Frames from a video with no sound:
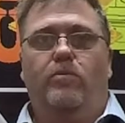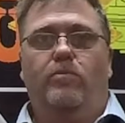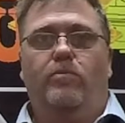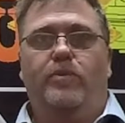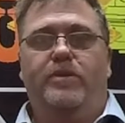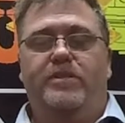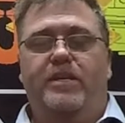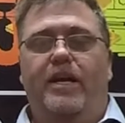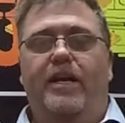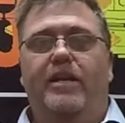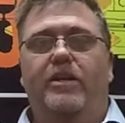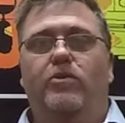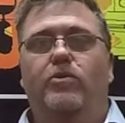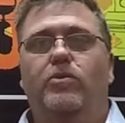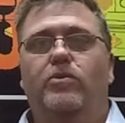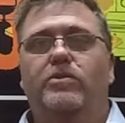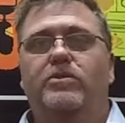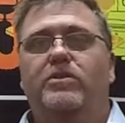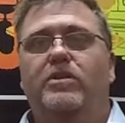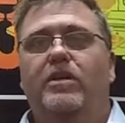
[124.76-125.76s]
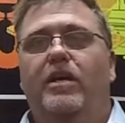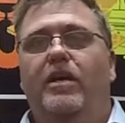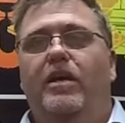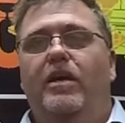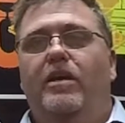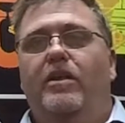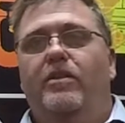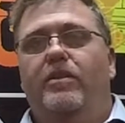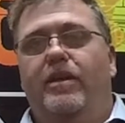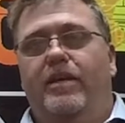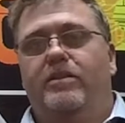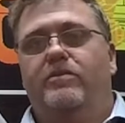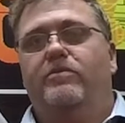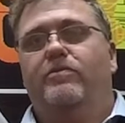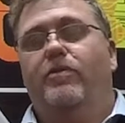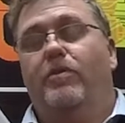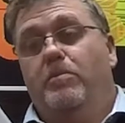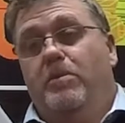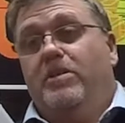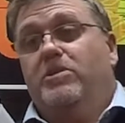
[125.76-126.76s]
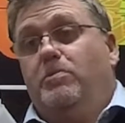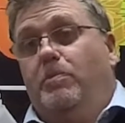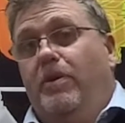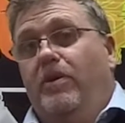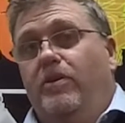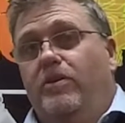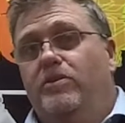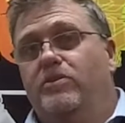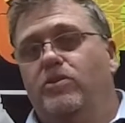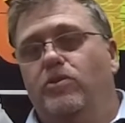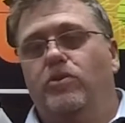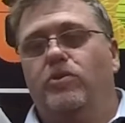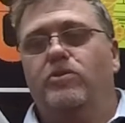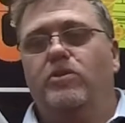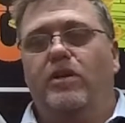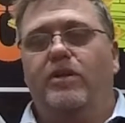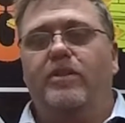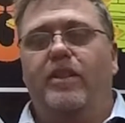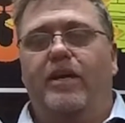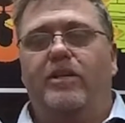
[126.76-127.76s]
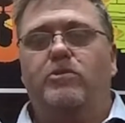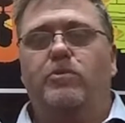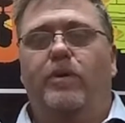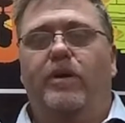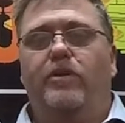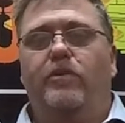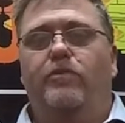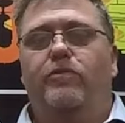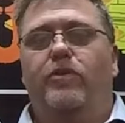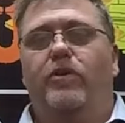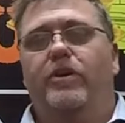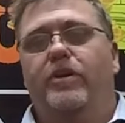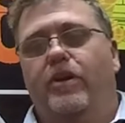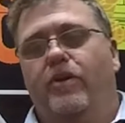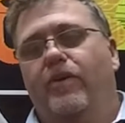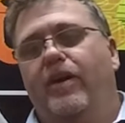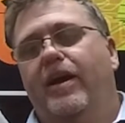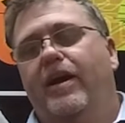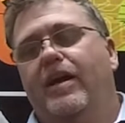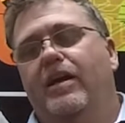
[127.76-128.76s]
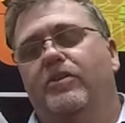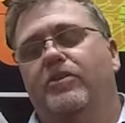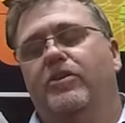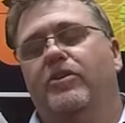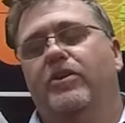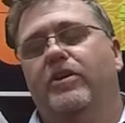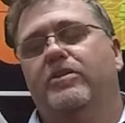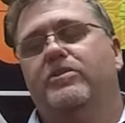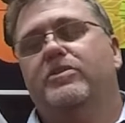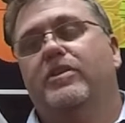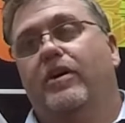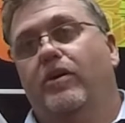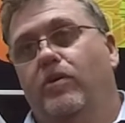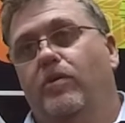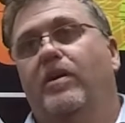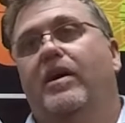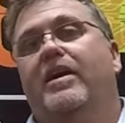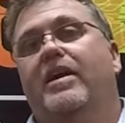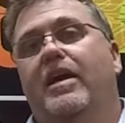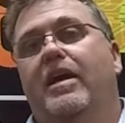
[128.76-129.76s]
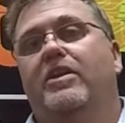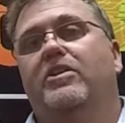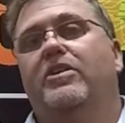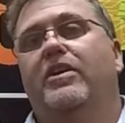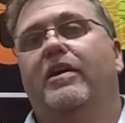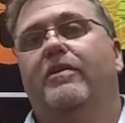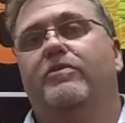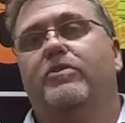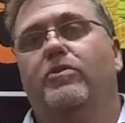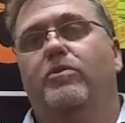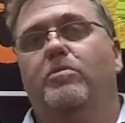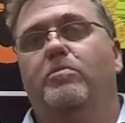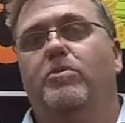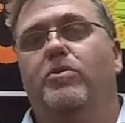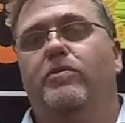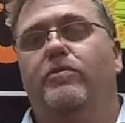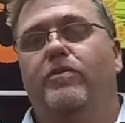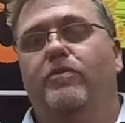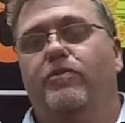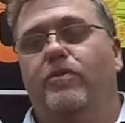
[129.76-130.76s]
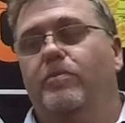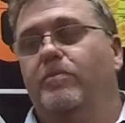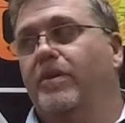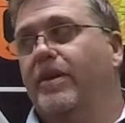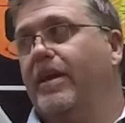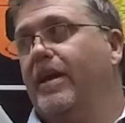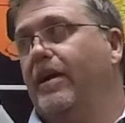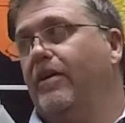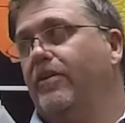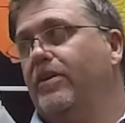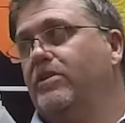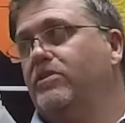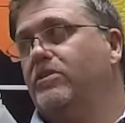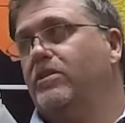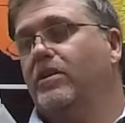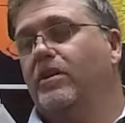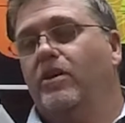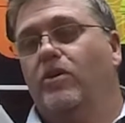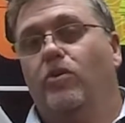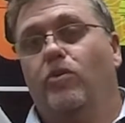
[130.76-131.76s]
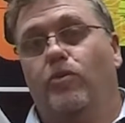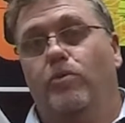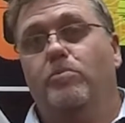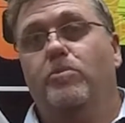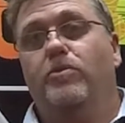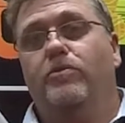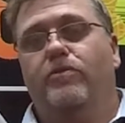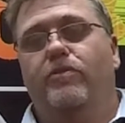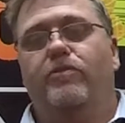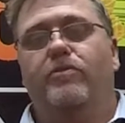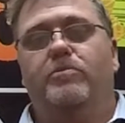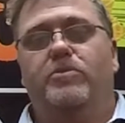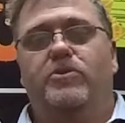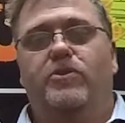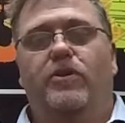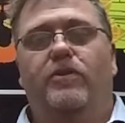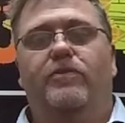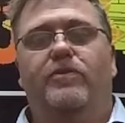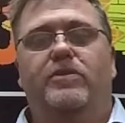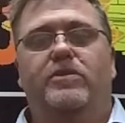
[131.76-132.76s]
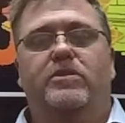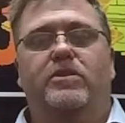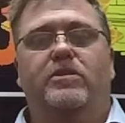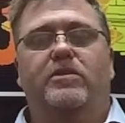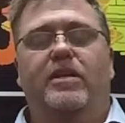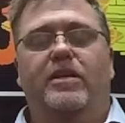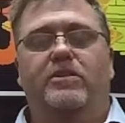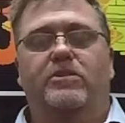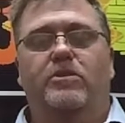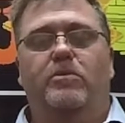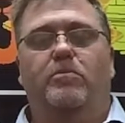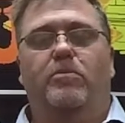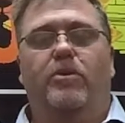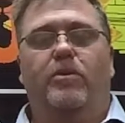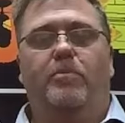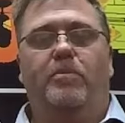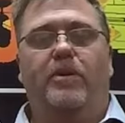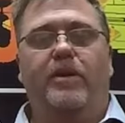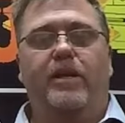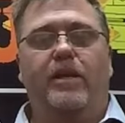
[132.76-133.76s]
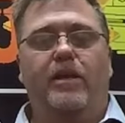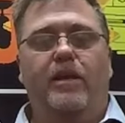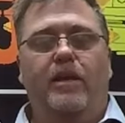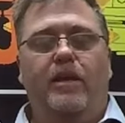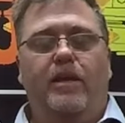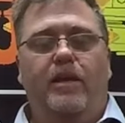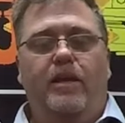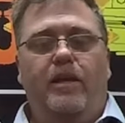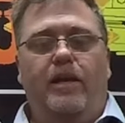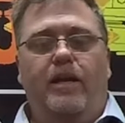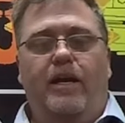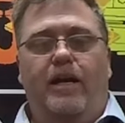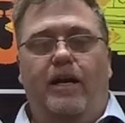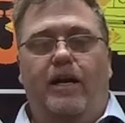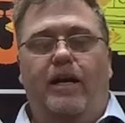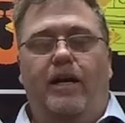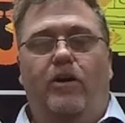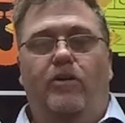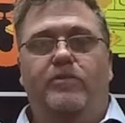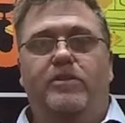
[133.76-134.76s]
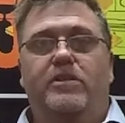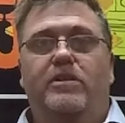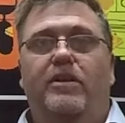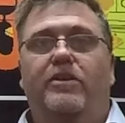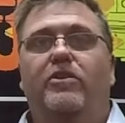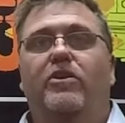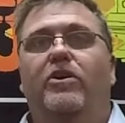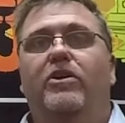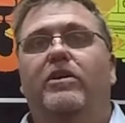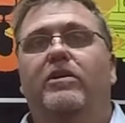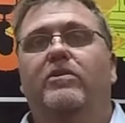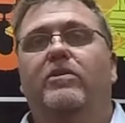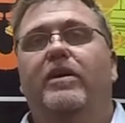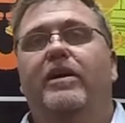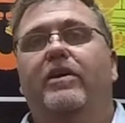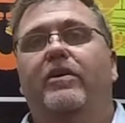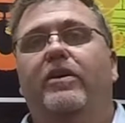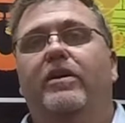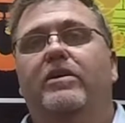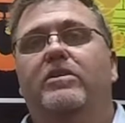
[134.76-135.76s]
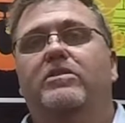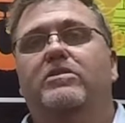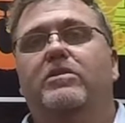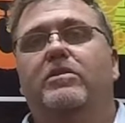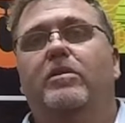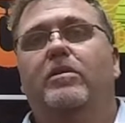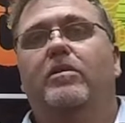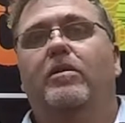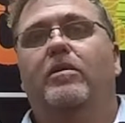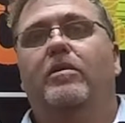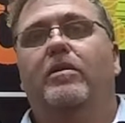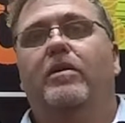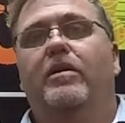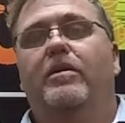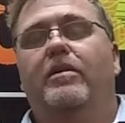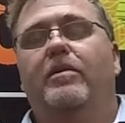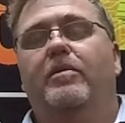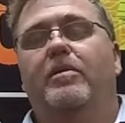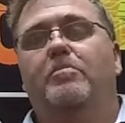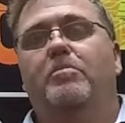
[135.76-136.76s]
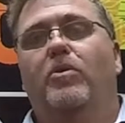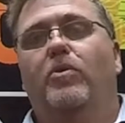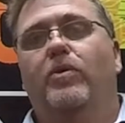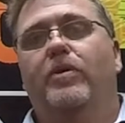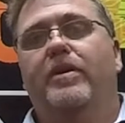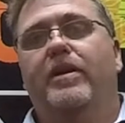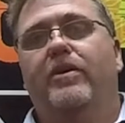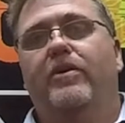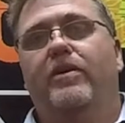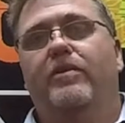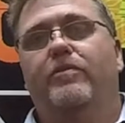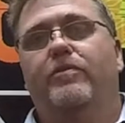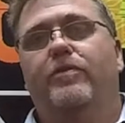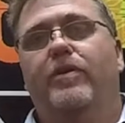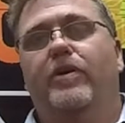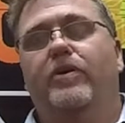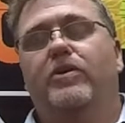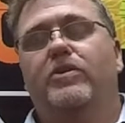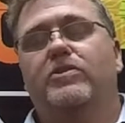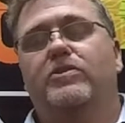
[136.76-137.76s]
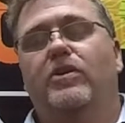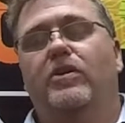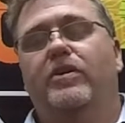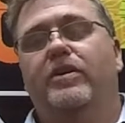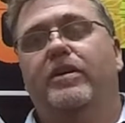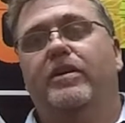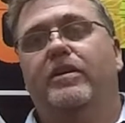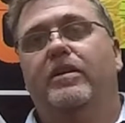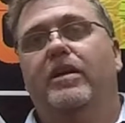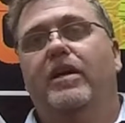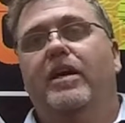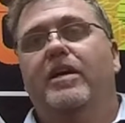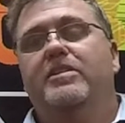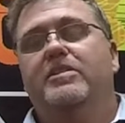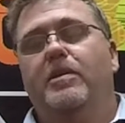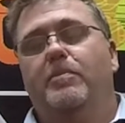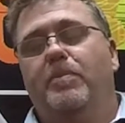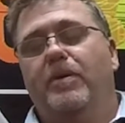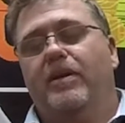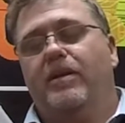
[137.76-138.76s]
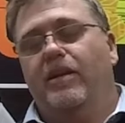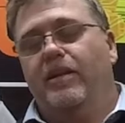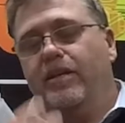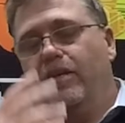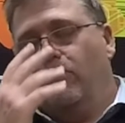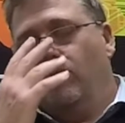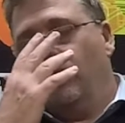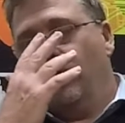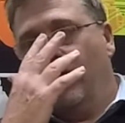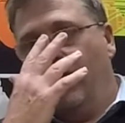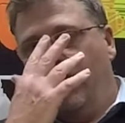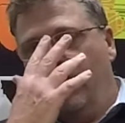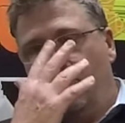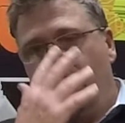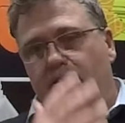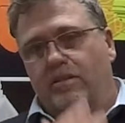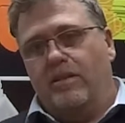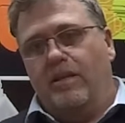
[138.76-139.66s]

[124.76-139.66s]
retaining hooks. That, from experience, usually that's where you'll find a crack underneath. So again, you'd have to remove it from the carriage, remove it from surface to test them properly. Obviously the heel area is an important area to focus on, and typically you'll get